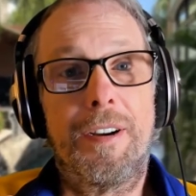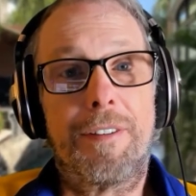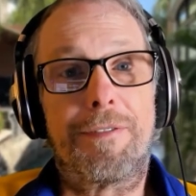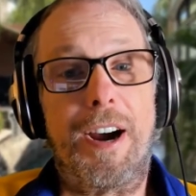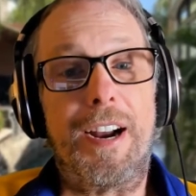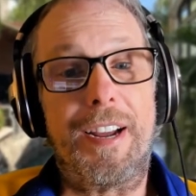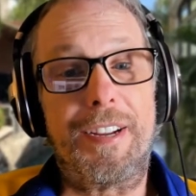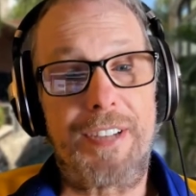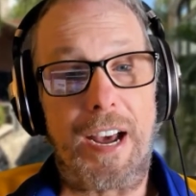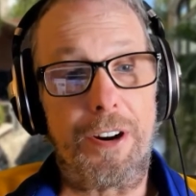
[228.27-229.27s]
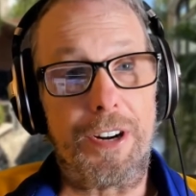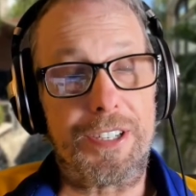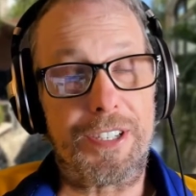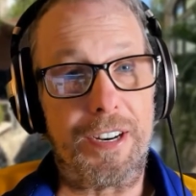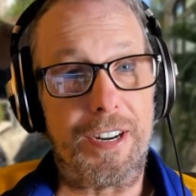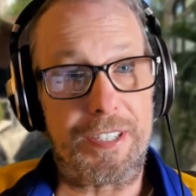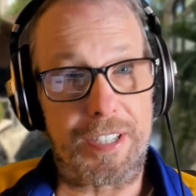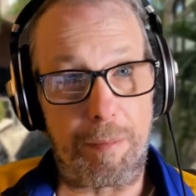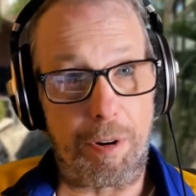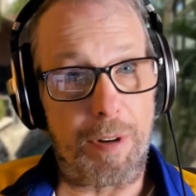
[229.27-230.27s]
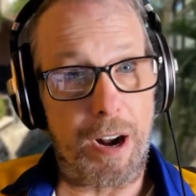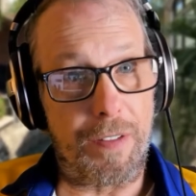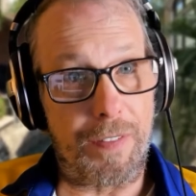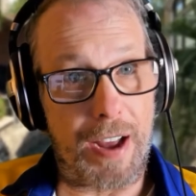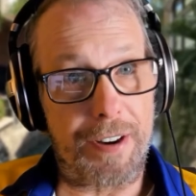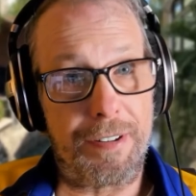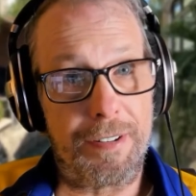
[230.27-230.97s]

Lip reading: Friday, Saturday, Sunday, somewhere around in that